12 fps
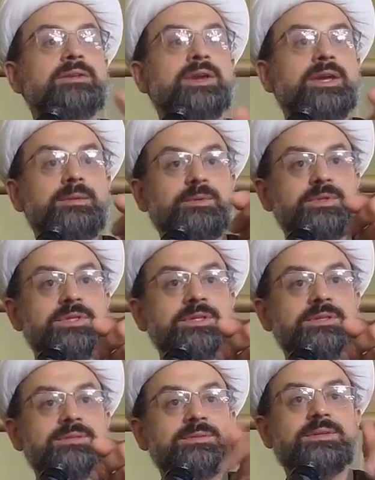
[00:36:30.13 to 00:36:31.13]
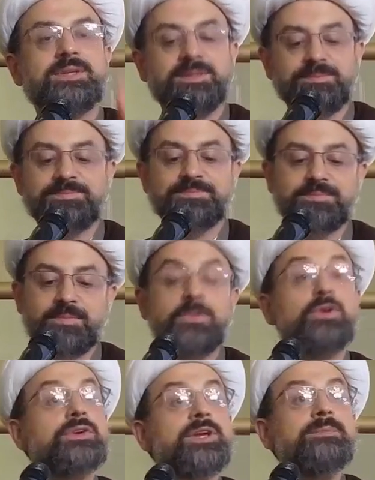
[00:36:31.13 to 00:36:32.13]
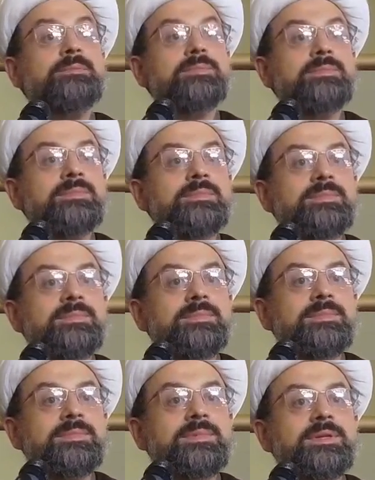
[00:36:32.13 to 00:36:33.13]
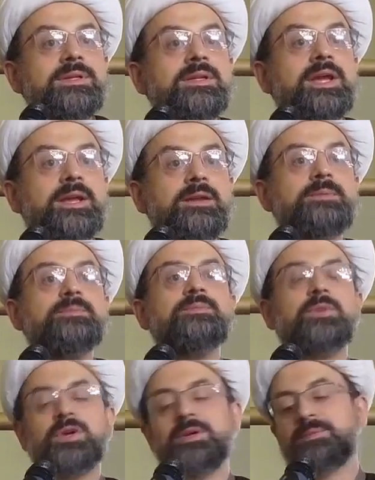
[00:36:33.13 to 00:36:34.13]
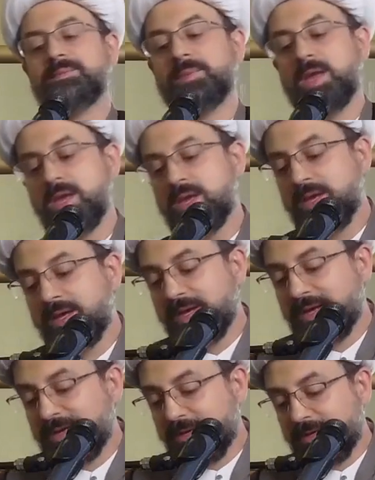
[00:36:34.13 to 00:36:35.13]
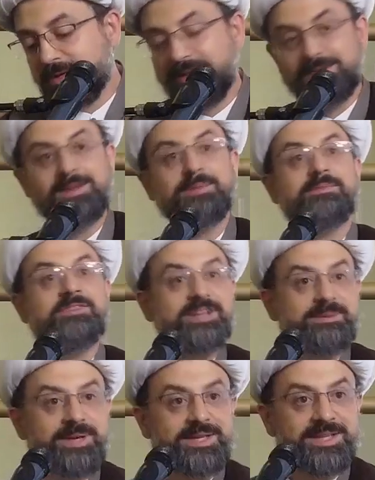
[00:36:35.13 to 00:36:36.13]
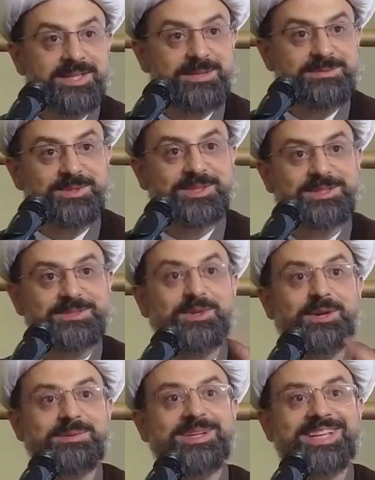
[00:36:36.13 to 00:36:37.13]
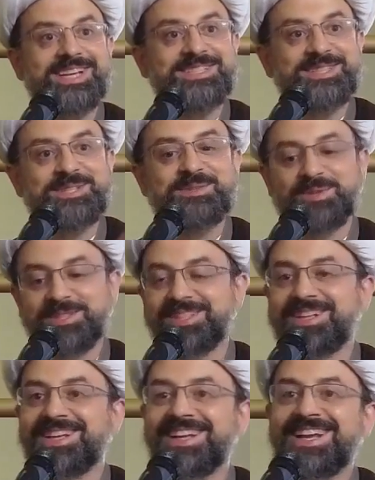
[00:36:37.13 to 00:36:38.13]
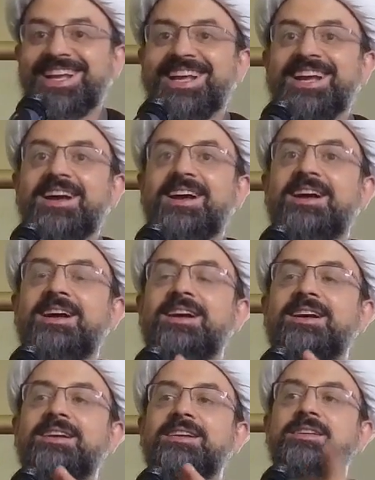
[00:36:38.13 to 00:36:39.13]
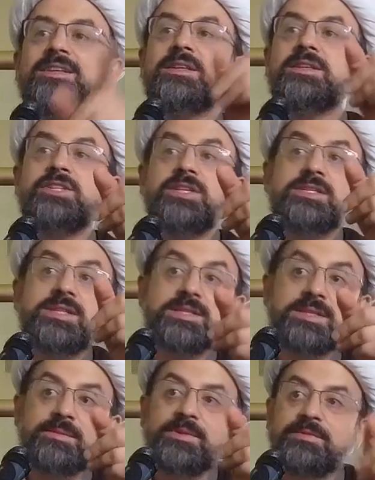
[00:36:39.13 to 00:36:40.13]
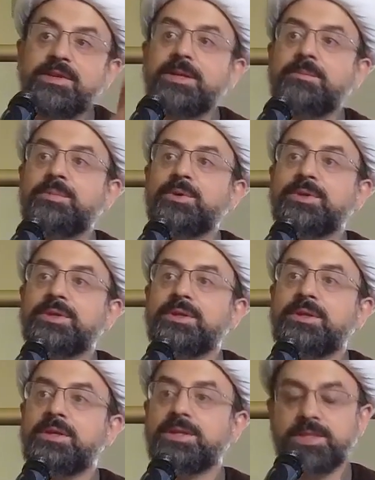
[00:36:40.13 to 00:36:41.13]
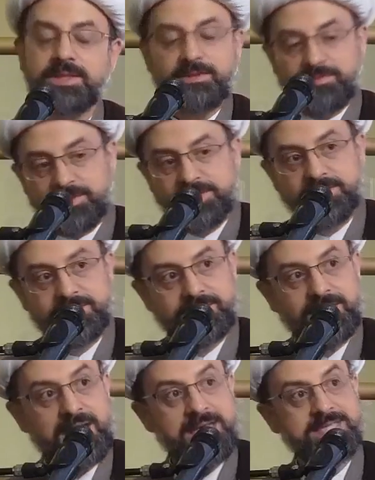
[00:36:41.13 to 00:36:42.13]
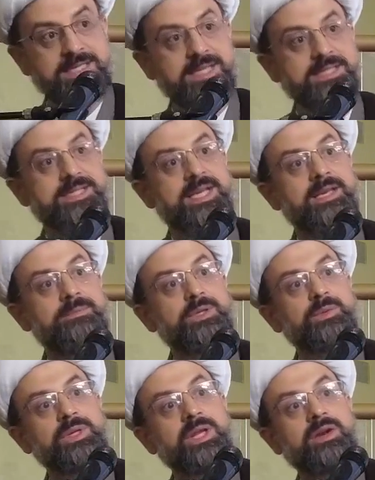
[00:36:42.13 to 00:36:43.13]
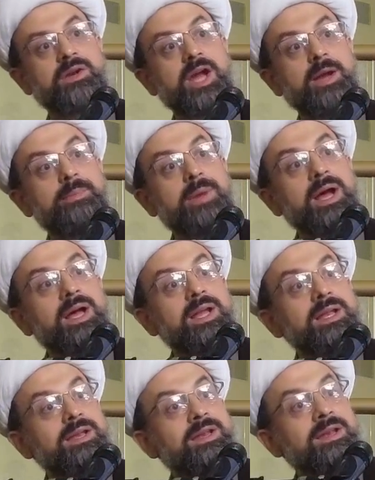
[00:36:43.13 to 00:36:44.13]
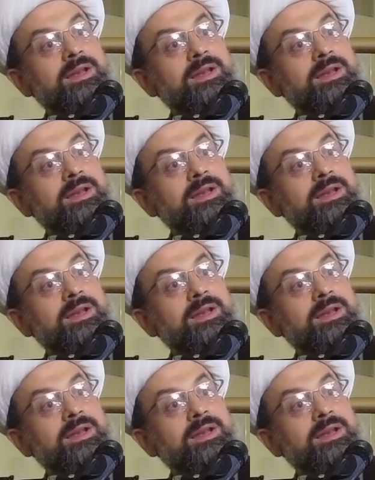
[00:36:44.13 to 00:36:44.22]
Ar-Rahim, you said? Okay. Your name? Diana? Okay. I'm very bad in names, okay? So I might ask this question again. She said something very important. There is a difference, as they say, between Ar-Rahman,